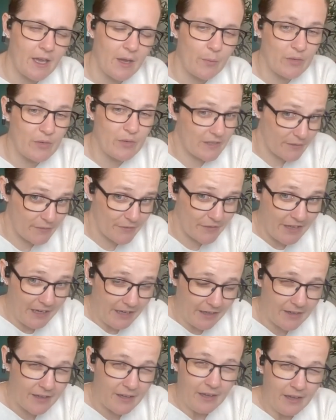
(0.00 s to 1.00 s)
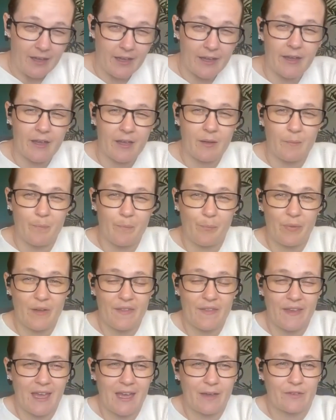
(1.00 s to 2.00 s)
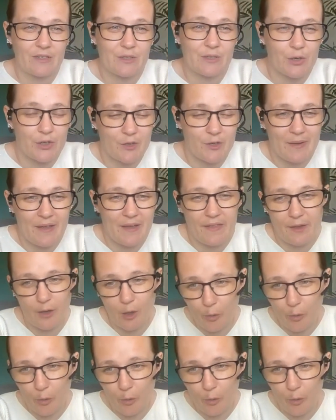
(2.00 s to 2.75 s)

which is fine, but they haven't talked about the